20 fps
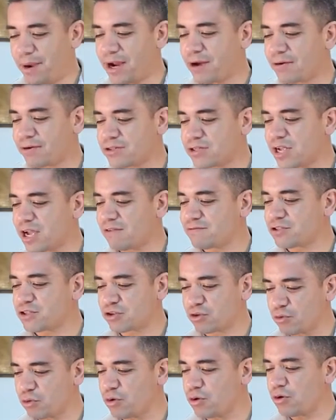Microsoft
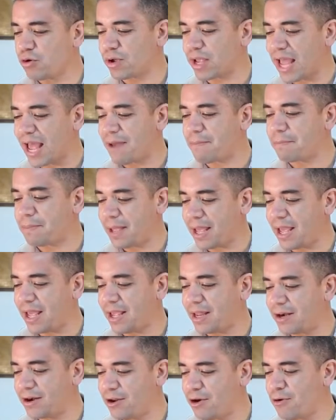Scroogle
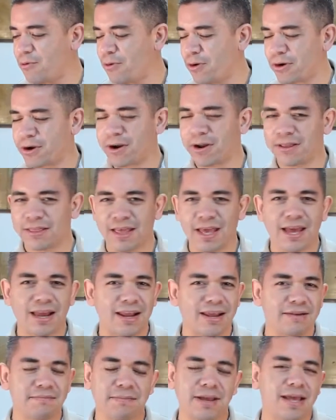campaign, no word on
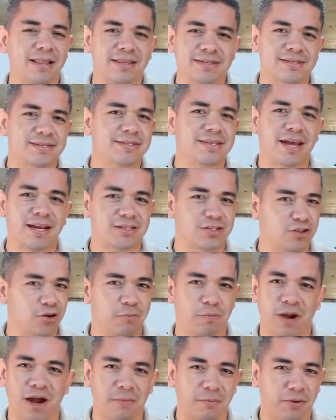that, and man, this is not a
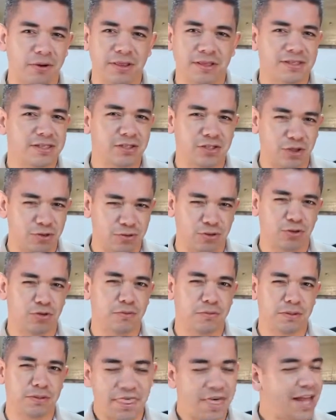soap opera, this is YouTube.